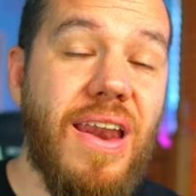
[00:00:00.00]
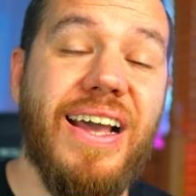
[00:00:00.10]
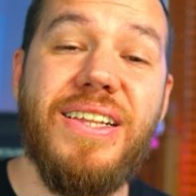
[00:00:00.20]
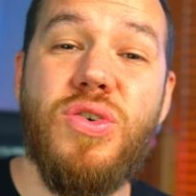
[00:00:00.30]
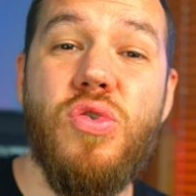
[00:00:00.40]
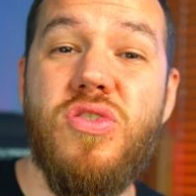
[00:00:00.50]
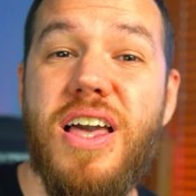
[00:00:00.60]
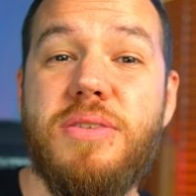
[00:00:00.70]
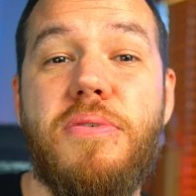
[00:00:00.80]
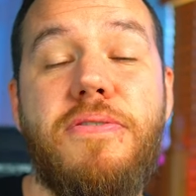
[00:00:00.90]
Like I told you
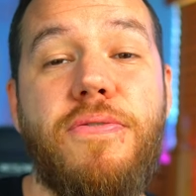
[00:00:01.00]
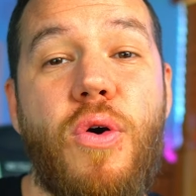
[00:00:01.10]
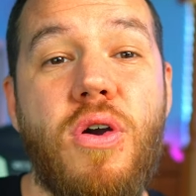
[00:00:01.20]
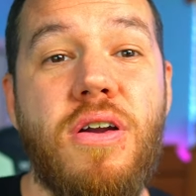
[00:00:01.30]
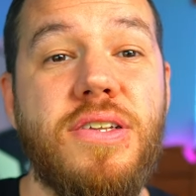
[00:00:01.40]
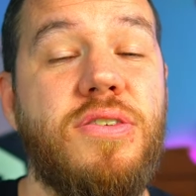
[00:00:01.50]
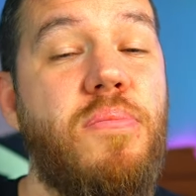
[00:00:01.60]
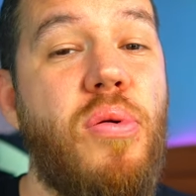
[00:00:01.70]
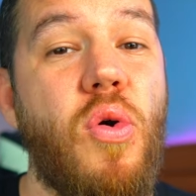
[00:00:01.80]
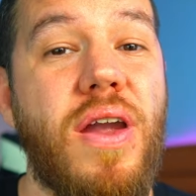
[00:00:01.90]
guys before,
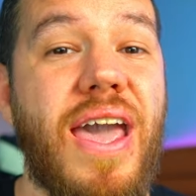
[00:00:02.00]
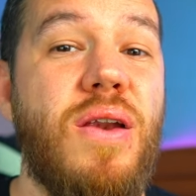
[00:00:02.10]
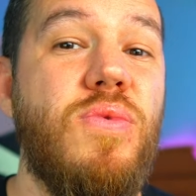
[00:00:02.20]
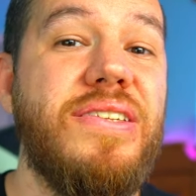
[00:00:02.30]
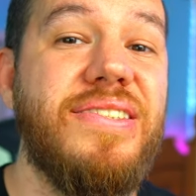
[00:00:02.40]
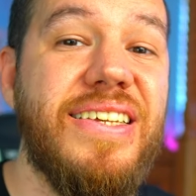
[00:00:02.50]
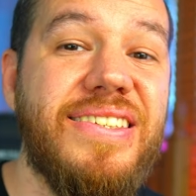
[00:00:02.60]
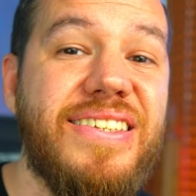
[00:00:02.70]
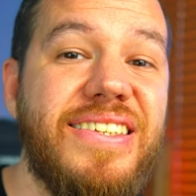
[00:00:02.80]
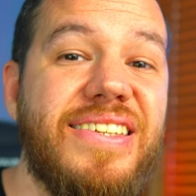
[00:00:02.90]
support and
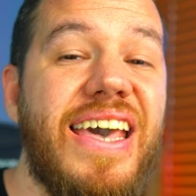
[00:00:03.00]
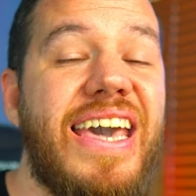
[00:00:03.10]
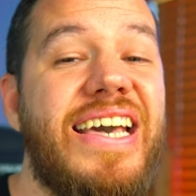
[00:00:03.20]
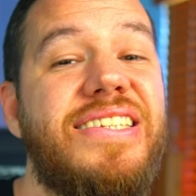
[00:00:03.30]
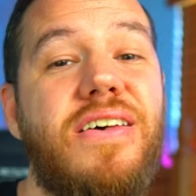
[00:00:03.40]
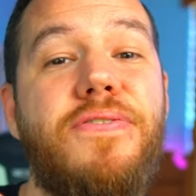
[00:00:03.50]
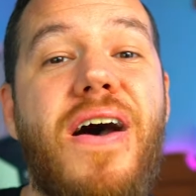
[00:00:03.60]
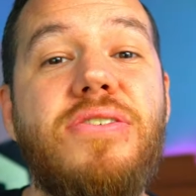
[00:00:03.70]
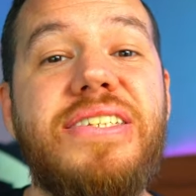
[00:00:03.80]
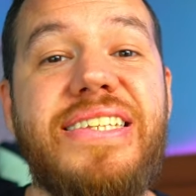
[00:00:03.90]
resistance is the
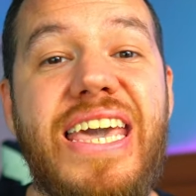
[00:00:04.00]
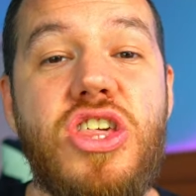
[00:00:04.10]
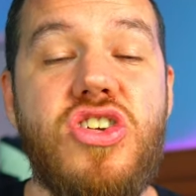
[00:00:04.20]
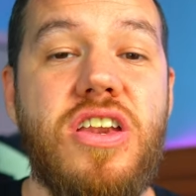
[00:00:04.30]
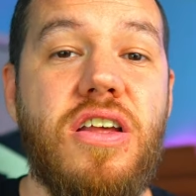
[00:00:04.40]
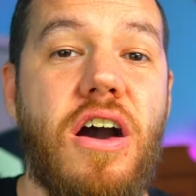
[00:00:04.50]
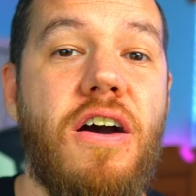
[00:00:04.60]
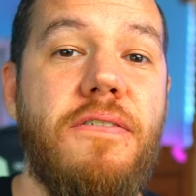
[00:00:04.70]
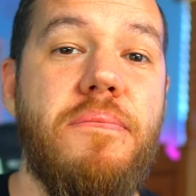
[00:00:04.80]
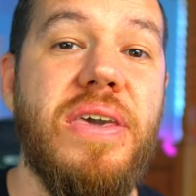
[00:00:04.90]
foundation
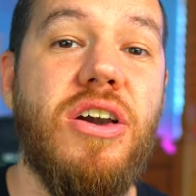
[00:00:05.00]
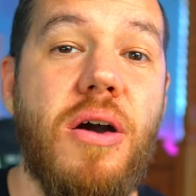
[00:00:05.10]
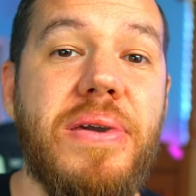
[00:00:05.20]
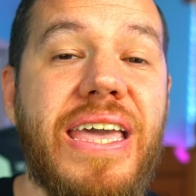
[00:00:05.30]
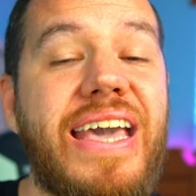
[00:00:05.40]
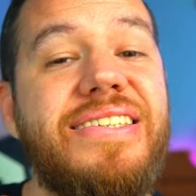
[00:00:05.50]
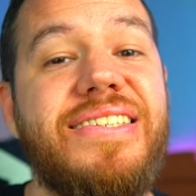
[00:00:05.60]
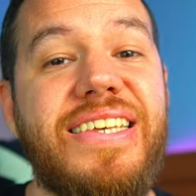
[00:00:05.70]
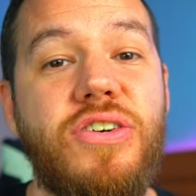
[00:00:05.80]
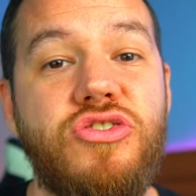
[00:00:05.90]
of becoming a
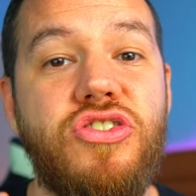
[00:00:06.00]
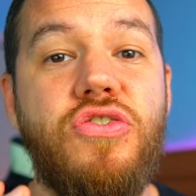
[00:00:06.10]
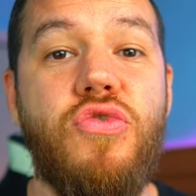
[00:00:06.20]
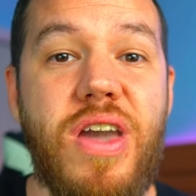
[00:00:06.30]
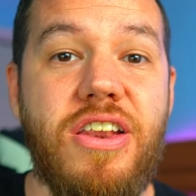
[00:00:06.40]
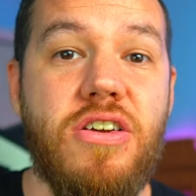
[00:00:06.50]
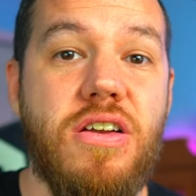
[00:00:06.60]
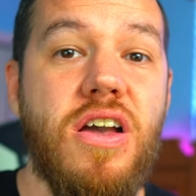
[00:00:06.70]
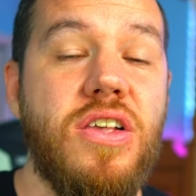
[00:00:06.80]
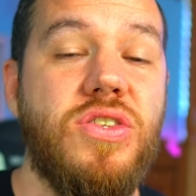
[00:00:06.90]
skilled trader.
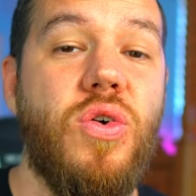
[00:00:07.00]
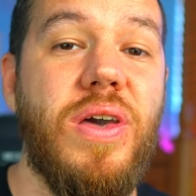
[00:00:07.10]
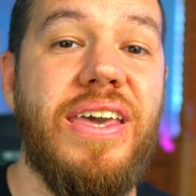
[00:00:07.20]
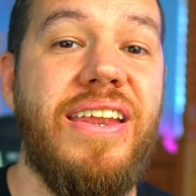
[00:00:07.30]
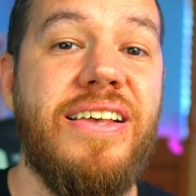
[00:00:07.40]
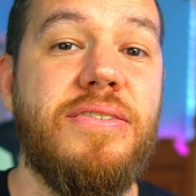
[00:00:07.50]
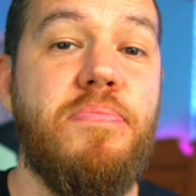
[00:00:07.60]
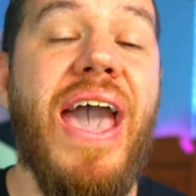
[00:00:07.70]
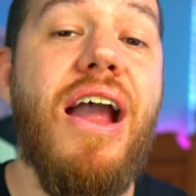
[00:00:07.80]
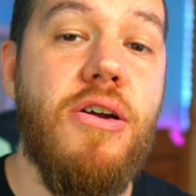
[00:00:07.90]
So it is
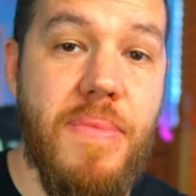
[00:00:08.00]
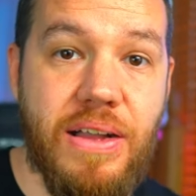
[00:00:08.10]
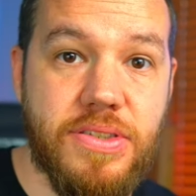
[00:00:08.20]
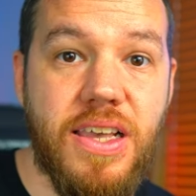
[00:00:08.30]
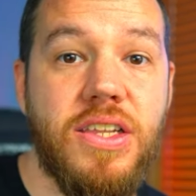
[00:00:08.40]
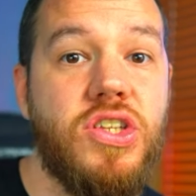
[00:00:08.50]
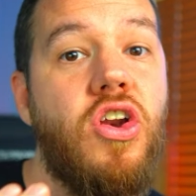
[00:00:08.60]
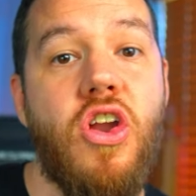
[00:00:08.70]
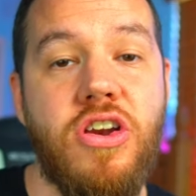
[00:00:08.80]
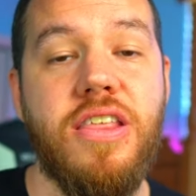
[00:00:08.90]
paramount to
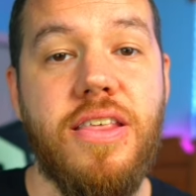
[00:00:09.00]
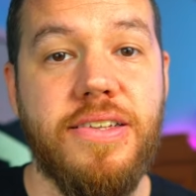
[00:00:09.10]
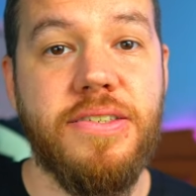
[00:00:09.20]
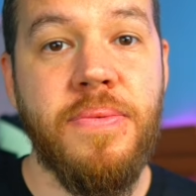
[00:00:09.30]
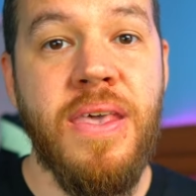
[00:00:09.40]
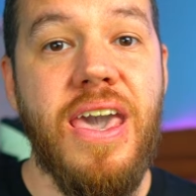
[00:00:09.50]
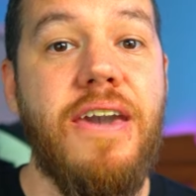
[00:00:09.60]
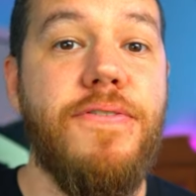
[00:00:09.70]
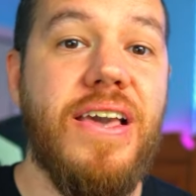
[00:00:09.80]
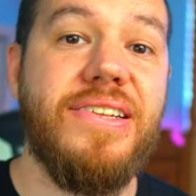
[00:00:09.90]
learning this.
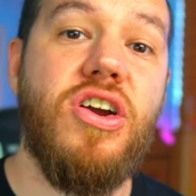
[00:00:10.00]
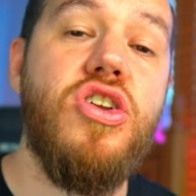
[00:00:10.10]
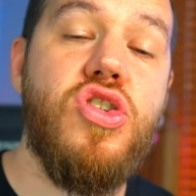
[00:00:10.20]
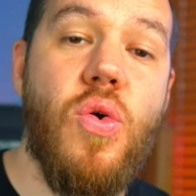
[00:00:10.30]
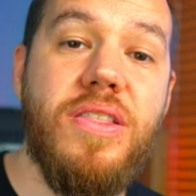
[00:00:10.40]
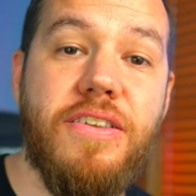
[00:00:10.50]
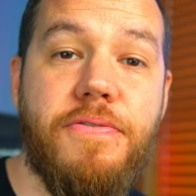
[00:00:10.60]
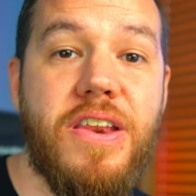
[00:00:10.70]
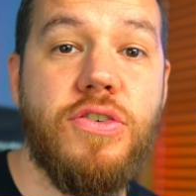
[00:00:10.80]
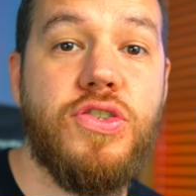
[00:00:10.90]
If you guys are enjoying this
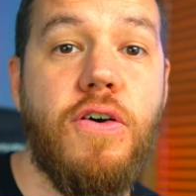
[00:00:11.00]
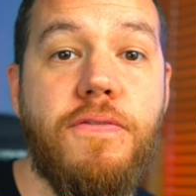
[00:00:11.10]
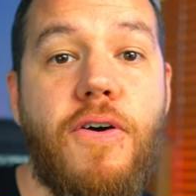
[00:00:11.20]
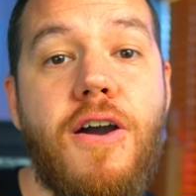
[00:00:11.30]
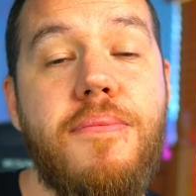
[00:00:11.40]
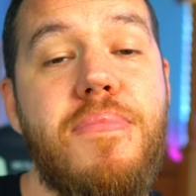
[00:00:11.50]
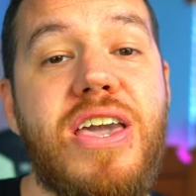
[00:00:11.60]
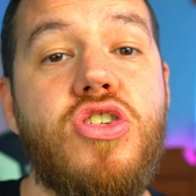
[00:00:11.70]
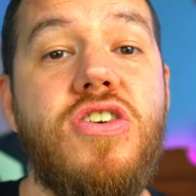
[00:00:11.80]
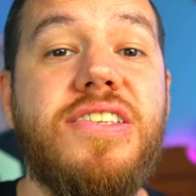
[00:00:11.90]
video so far,
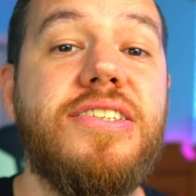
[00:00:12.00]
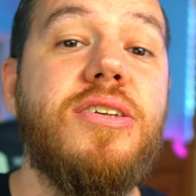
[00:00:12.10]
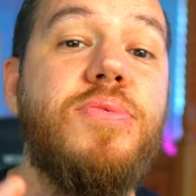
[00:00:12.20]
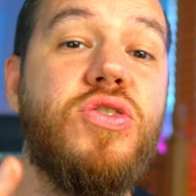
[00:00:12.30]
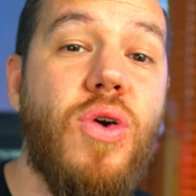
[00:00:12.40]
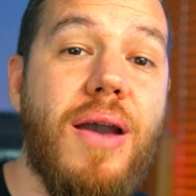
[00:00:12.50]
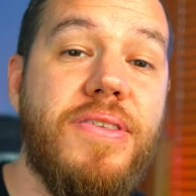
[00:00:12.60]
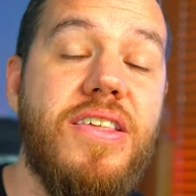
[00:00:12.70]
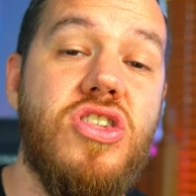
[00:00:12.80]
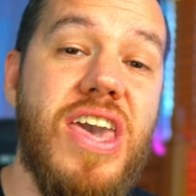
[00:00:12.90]
make sure to subscribe
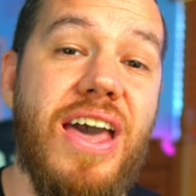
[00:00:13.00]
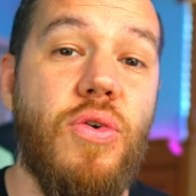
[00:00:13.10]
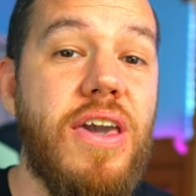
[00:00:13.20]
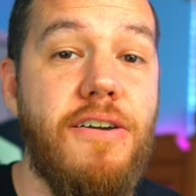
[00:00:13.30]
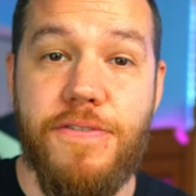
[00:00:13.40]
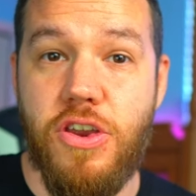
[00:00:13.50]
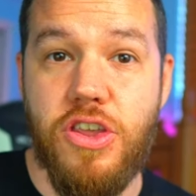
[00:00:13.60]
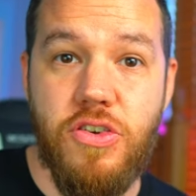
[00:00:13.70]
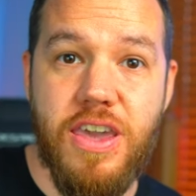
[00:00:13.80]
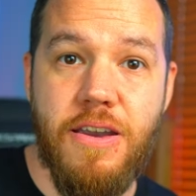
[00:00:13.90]
to the channel if you're
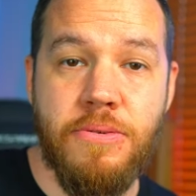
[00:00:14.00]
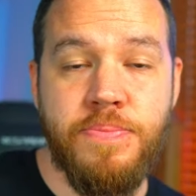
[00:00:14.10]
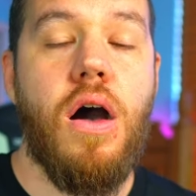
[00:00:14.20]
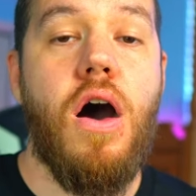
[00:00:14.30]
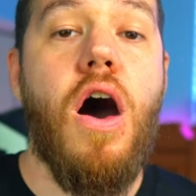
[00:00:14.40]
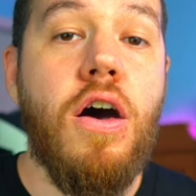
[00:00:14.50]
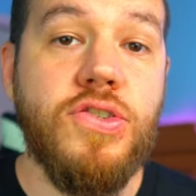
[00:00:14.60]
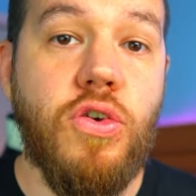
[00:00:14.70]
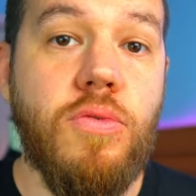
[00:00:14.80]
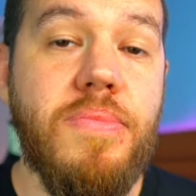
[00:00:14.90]
new here.
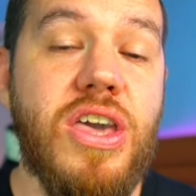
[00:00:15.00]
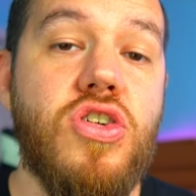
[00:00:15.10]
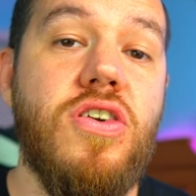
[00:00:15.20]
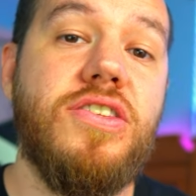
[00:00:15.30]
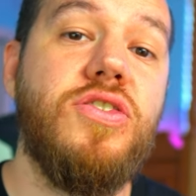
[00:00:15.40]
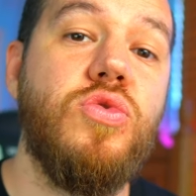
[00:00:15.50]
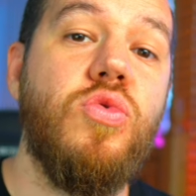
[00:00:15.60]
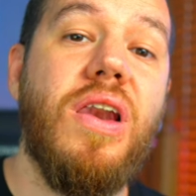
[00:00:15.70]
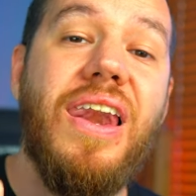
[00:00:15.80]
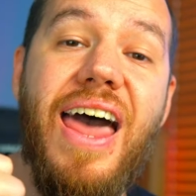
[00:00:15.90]
Also, make sure to
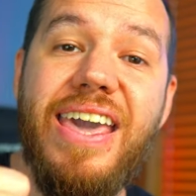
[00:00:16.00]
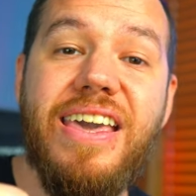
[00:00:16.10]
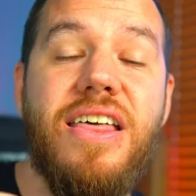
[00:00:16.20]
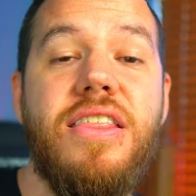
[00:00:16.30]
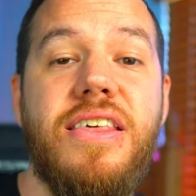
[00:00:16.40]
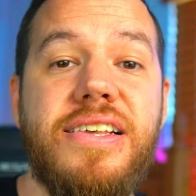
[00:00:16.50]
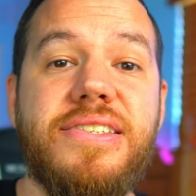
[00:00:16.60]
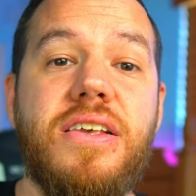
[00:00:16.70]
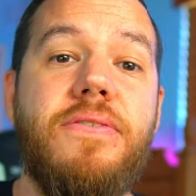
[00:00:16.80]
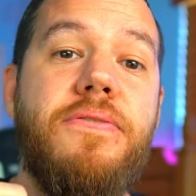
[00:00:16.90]
like
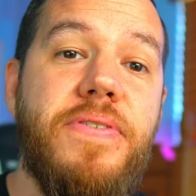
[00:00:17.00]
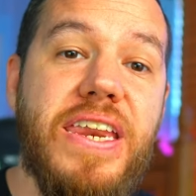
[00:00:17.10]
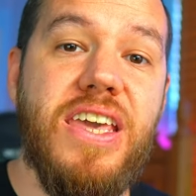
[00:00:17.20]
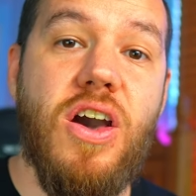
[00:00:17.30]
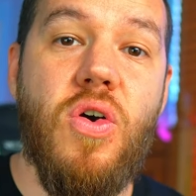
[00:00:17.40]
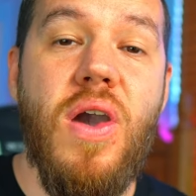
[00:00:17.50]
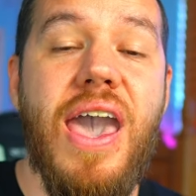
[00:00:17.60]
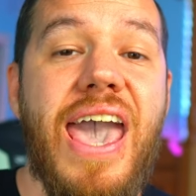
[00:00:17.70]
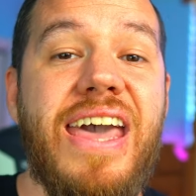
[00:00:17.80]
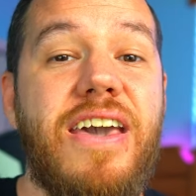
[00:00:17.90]
this video.
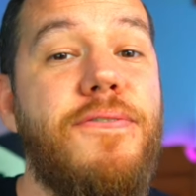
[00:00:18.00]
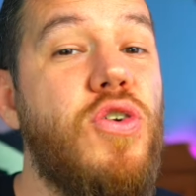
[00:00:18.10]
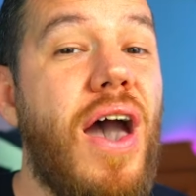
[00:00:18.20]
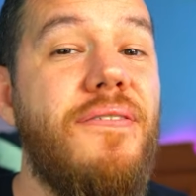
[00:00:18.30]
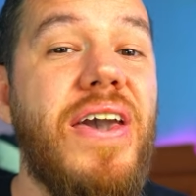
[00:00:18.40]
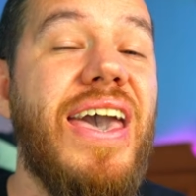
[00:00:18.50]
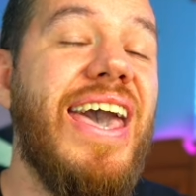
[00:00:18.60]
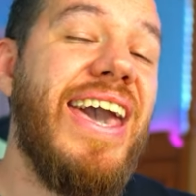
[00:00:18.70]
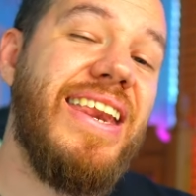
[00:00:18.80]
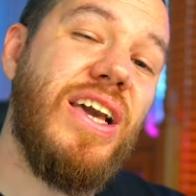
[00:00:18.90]
And if you have
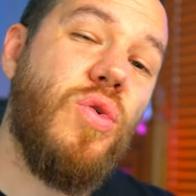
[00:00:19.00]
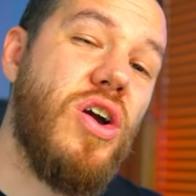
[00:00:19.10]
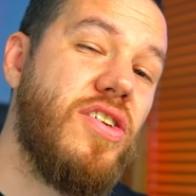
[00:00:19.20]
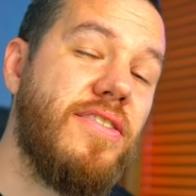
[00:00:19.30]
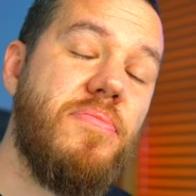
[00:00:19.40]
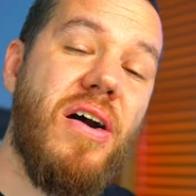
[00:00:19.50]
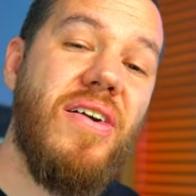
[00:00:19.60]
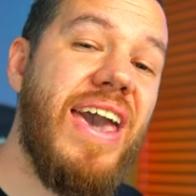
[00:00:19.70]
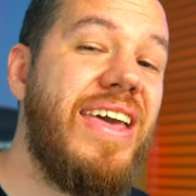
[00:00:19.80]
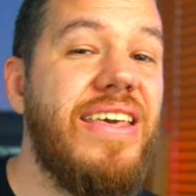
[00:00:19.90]
any questions about
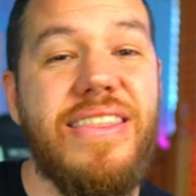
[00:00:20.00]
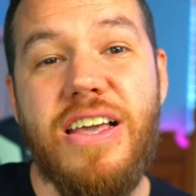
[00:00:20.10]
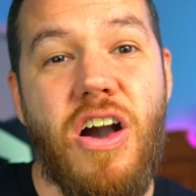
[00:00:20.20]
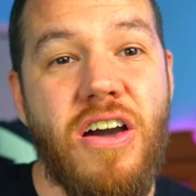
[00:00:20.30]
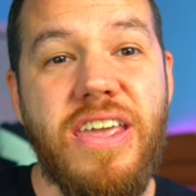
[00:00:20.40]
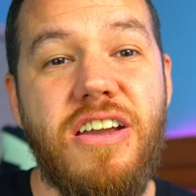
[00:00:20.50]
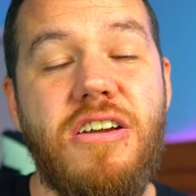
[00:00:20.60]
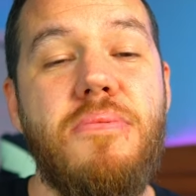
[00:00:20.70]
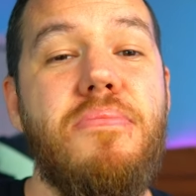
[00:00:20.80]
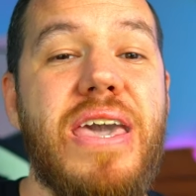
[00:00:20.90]
anything on
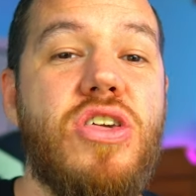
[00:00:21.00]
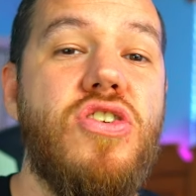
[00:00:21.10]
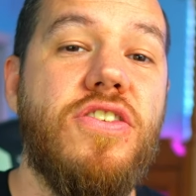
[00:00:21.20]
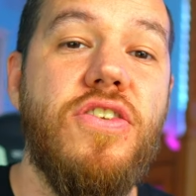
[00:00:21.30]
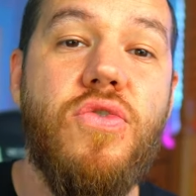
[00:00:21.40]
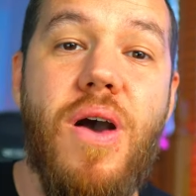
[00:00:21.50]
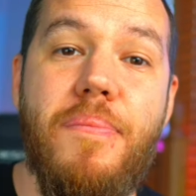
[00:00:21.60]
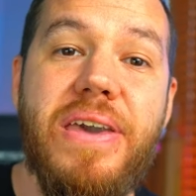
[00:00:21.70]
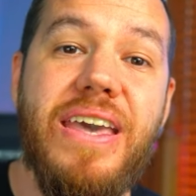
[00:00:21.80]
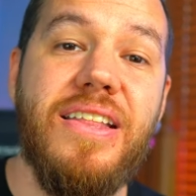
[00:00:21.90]
here, make sure to drop
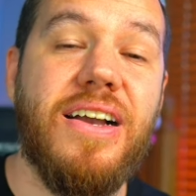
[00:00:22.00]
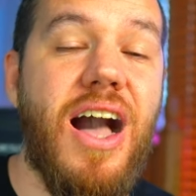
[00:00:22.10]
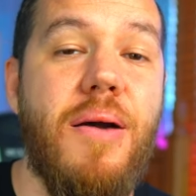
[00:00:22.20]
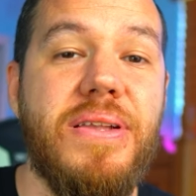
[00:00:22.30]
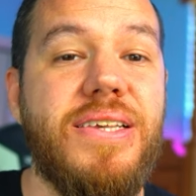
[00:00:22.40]
it in the comments.